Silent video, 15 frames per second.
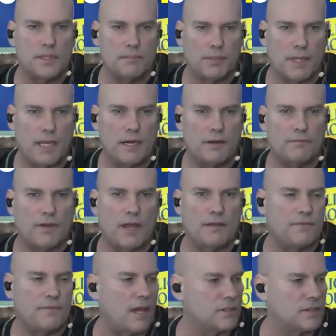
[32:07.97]
paid at
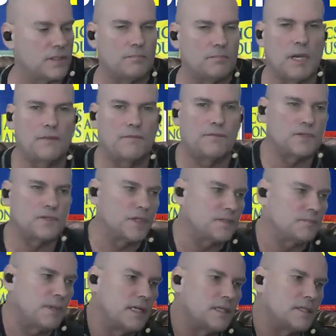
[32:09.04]
$5,000 a month for 6
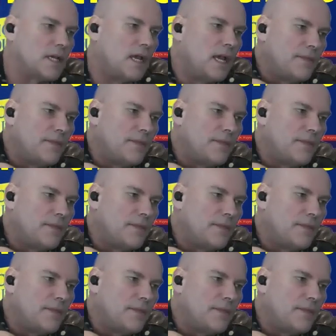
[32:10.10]
months.